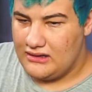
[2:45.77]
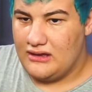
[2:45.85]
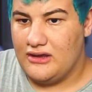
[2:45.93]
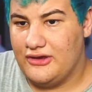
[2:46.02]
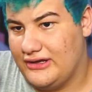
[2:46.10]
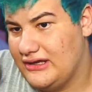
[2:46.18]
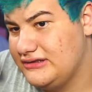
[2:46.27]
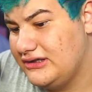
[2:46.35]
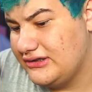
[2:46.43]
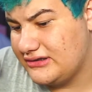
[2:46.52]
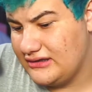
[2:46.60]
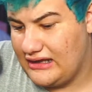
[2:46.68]
All right,
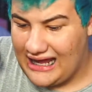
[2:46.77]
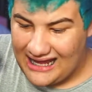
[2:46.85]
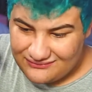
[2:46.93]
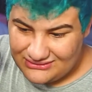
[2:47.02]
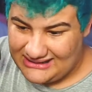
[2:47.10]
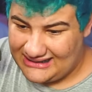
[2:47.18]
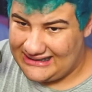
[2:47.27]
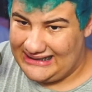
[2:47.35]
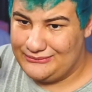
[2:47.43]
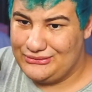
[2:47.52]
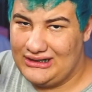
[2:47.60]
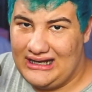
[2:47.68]
another after that
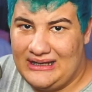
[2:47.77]
camera, I